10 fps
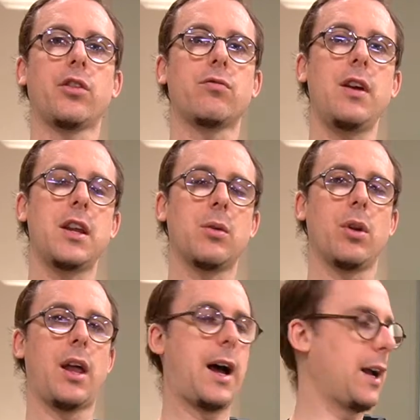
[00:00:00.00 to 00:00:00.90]
it's reading, it
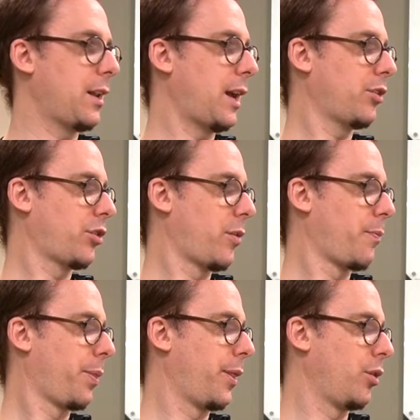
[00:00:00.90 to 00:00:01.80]
will highlight
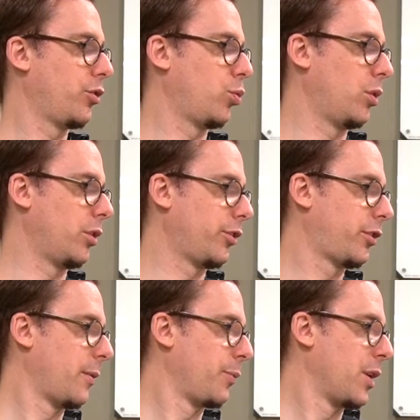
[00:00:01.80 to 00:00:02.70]
those
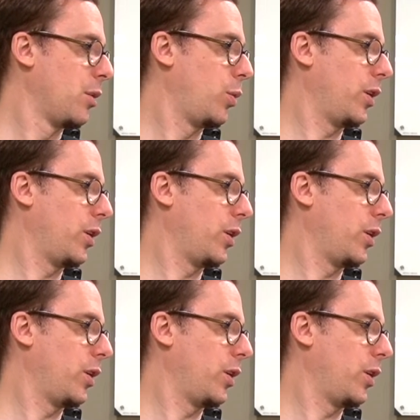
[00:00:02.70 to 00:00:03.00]
words. We